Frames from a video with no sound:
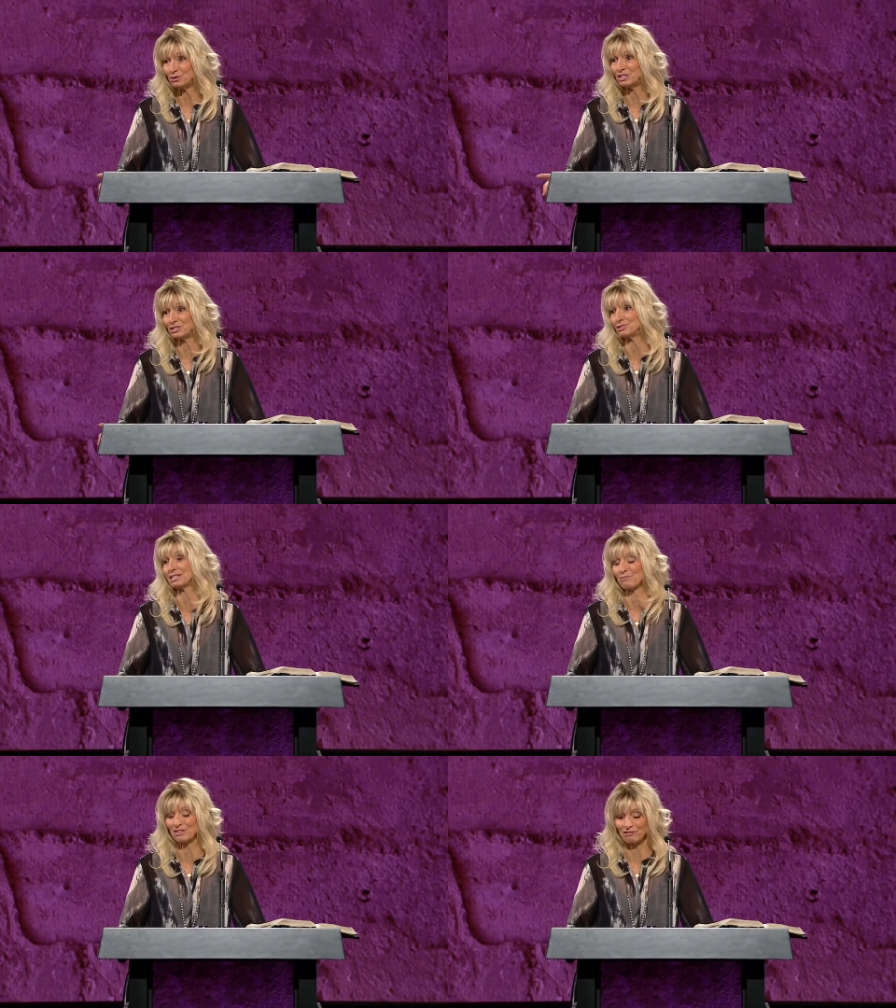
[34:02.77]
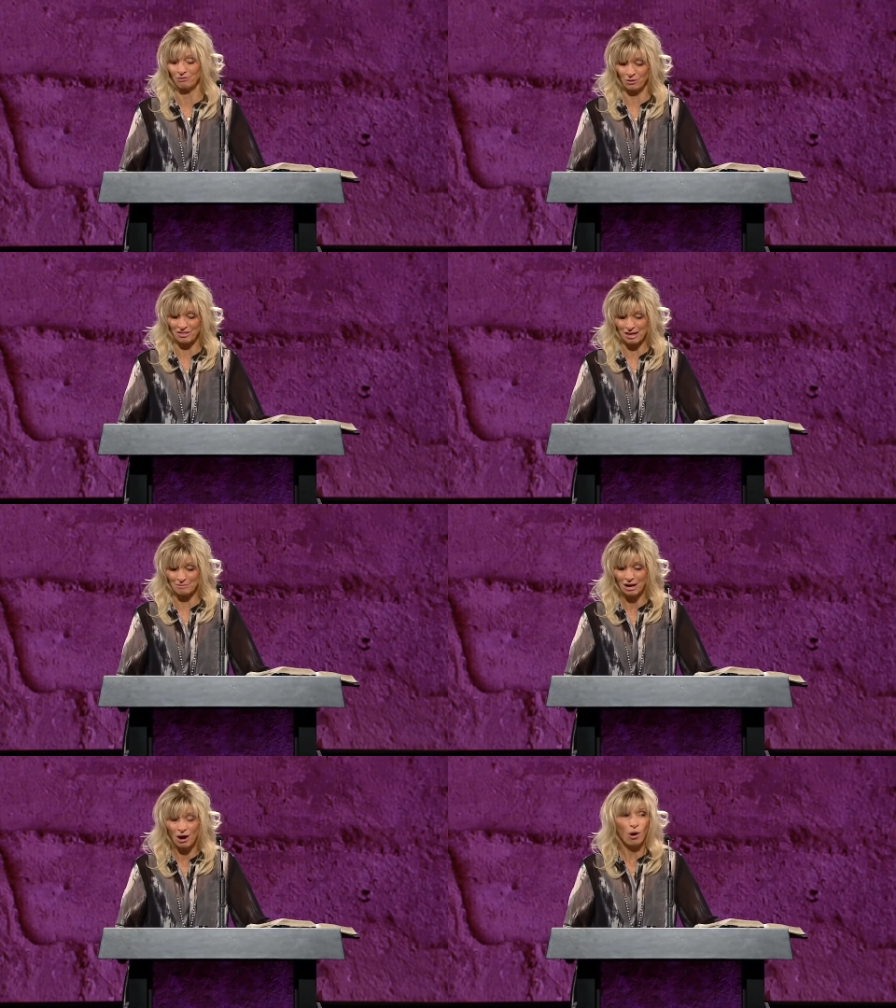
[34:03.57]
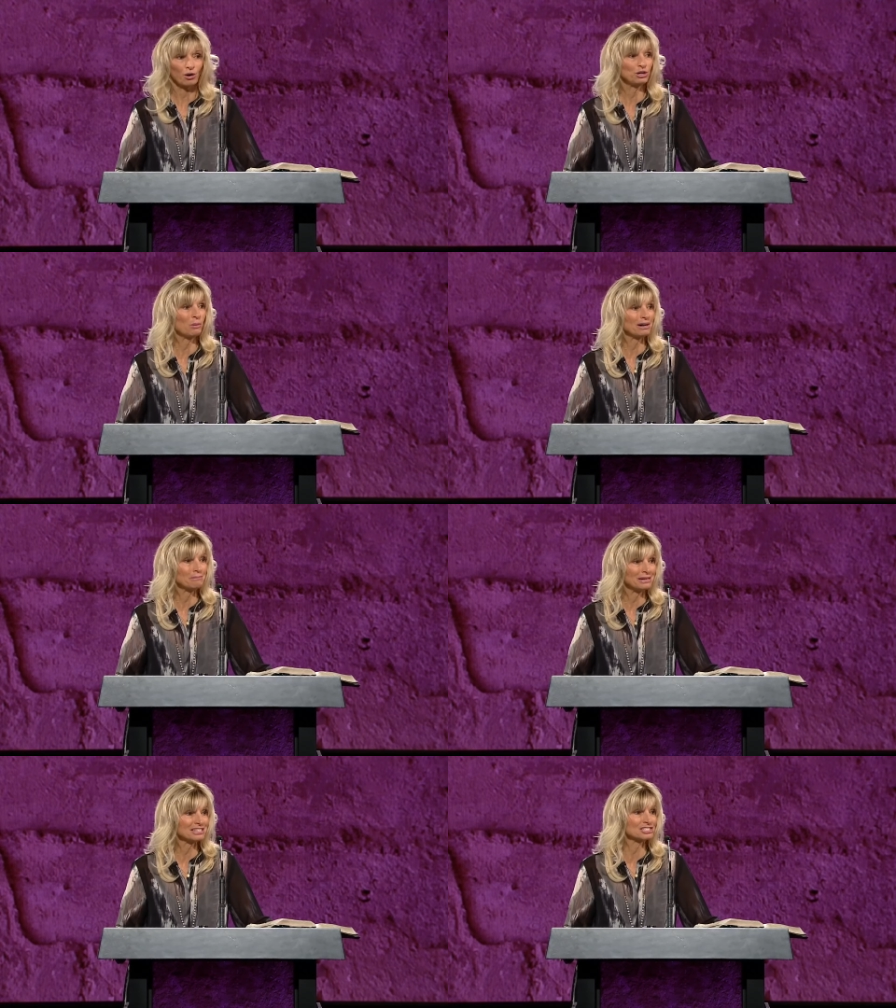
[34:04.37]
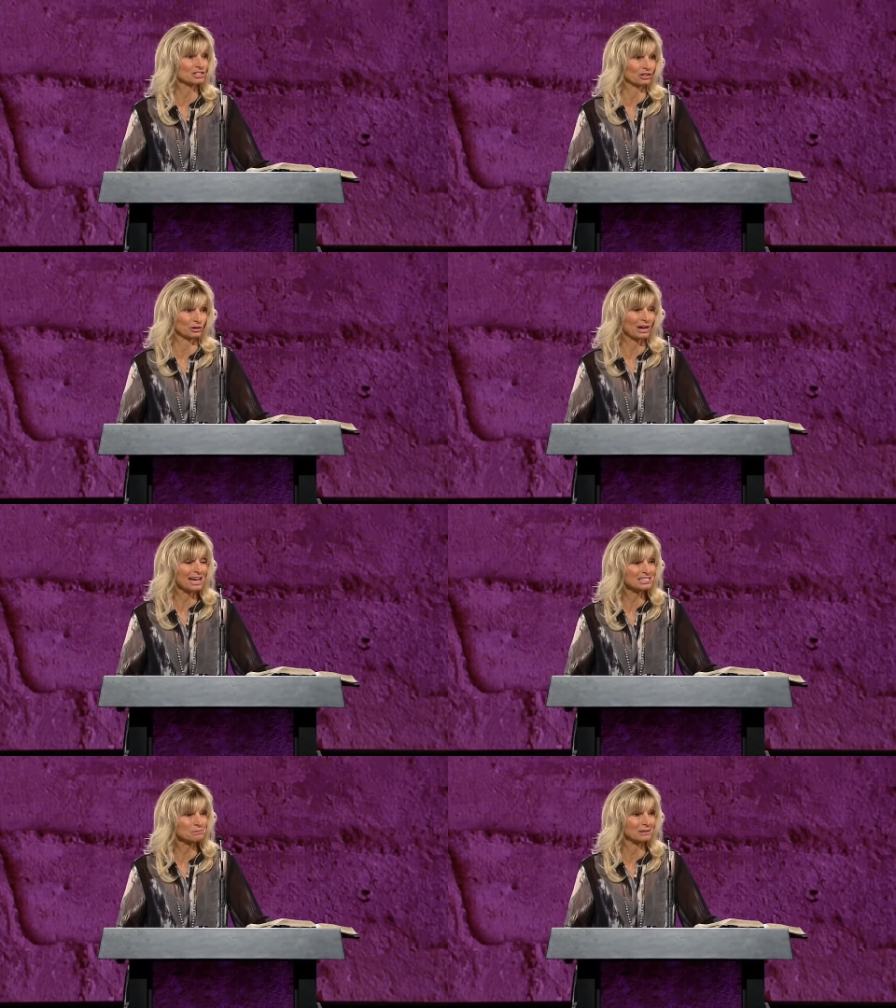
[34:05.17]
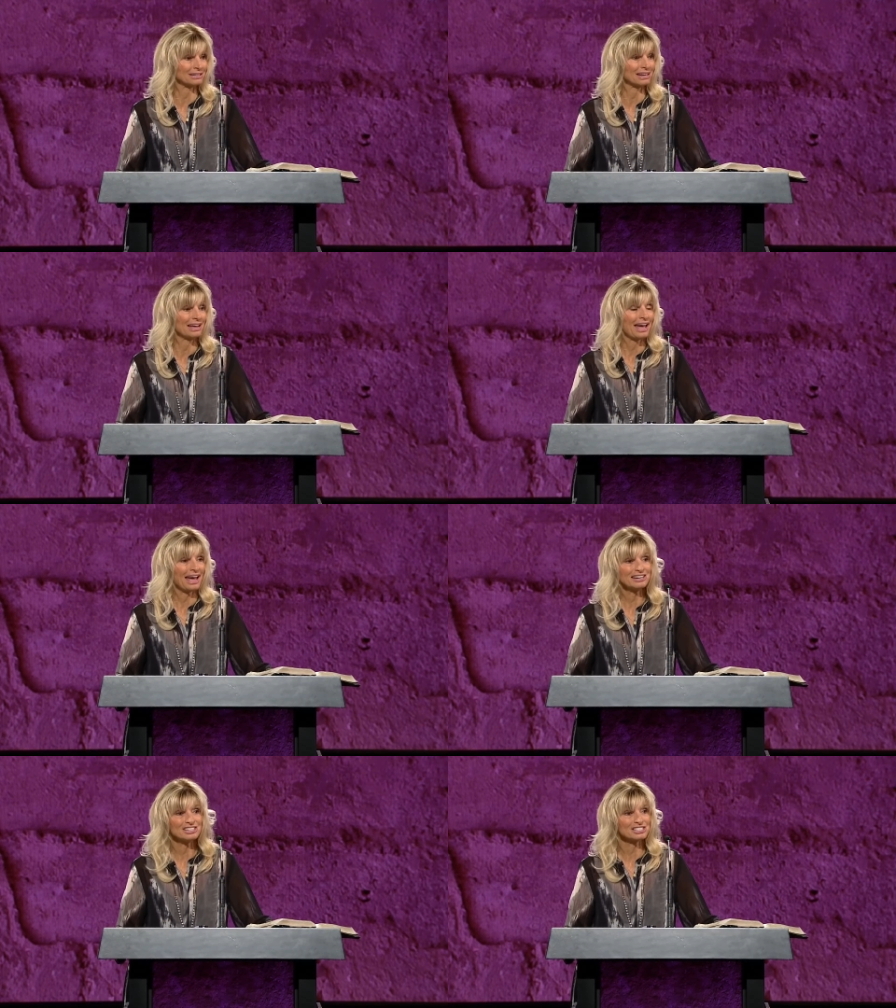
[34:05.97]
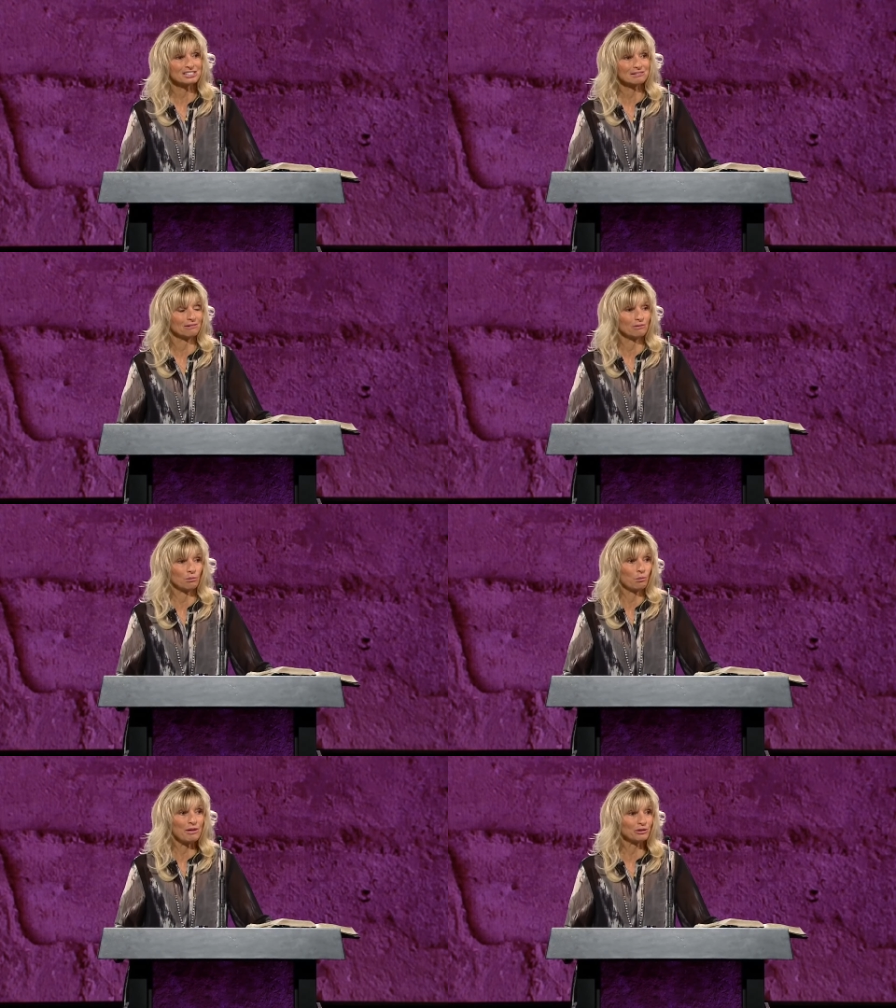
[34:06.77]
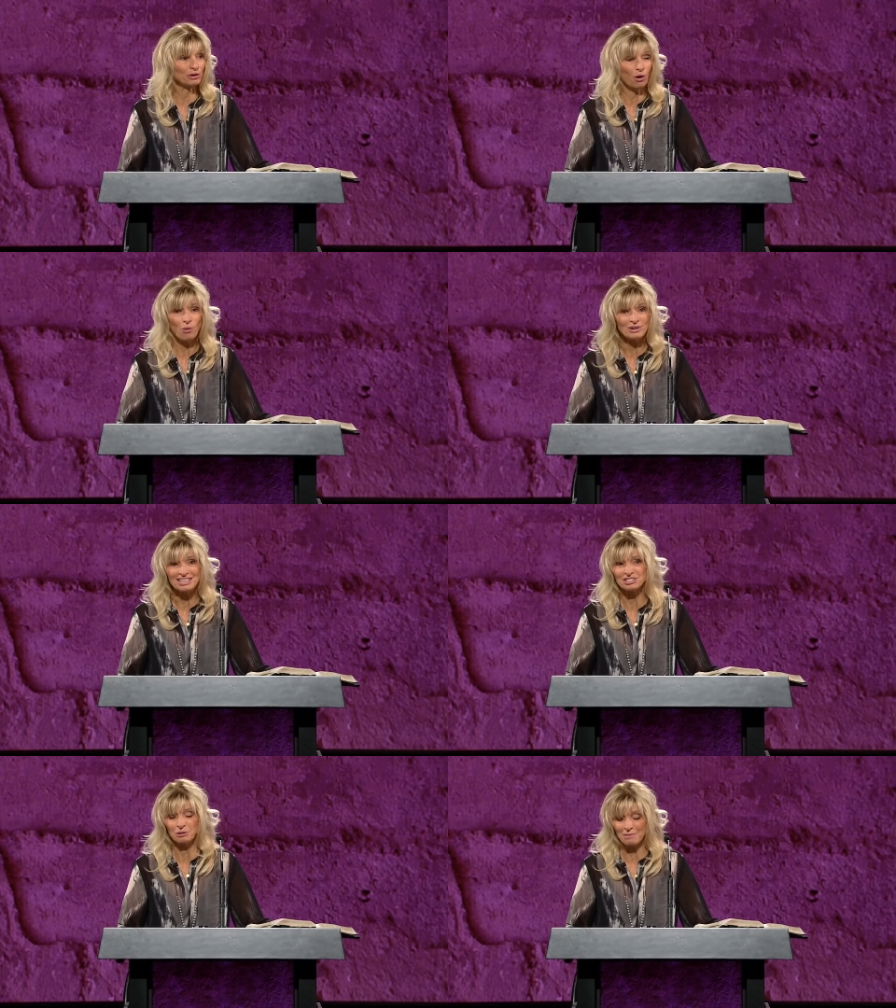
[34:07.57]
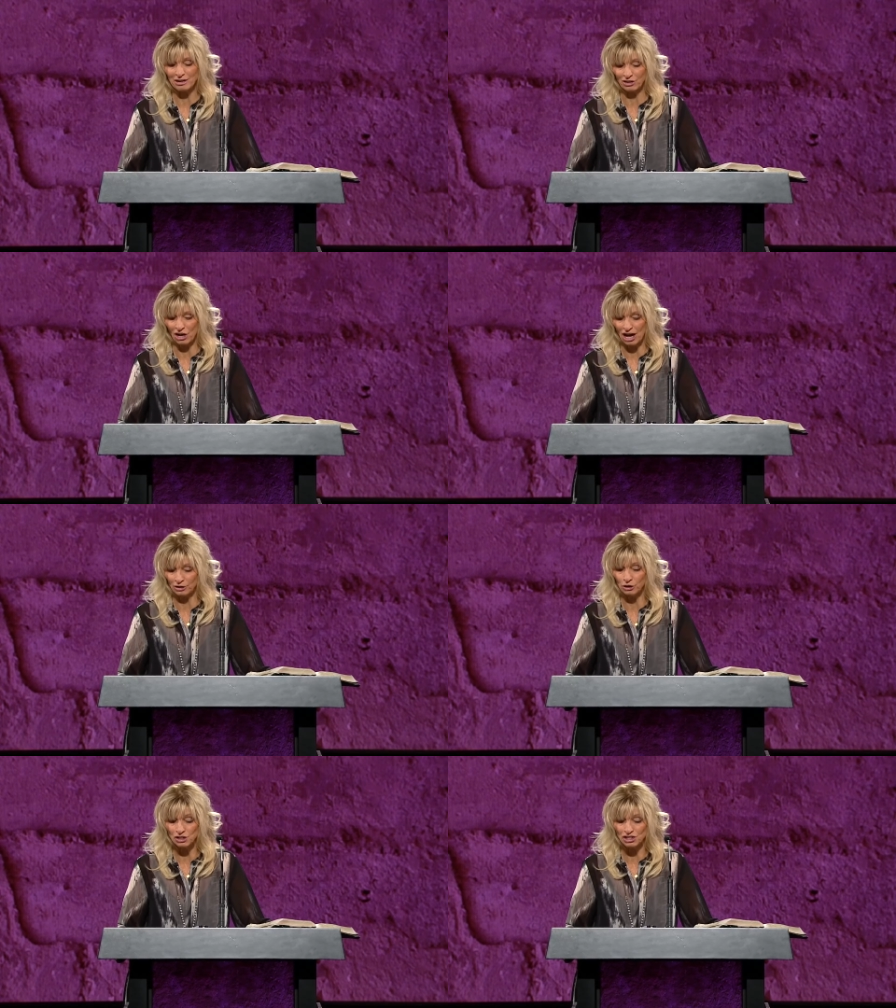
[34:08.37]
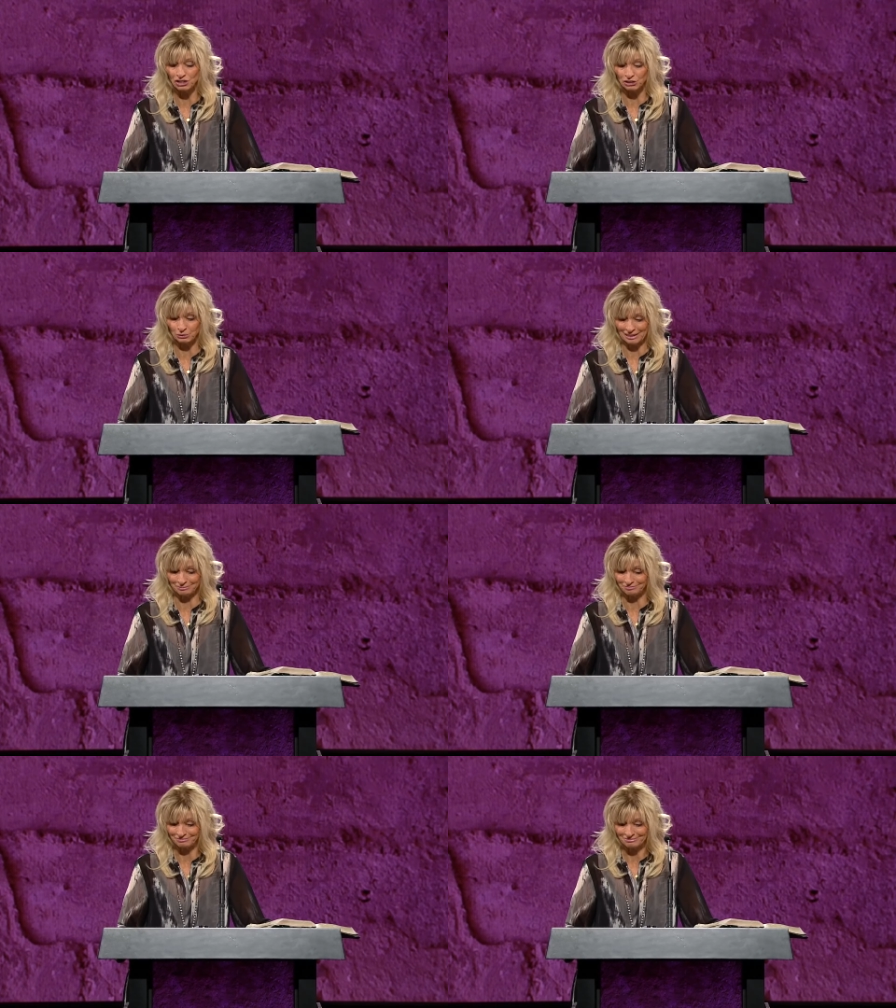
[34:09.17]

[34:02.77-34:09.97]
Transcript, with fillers: to do something for them, or you want to minister to your husband and just whether your own needs are met or not, or your children.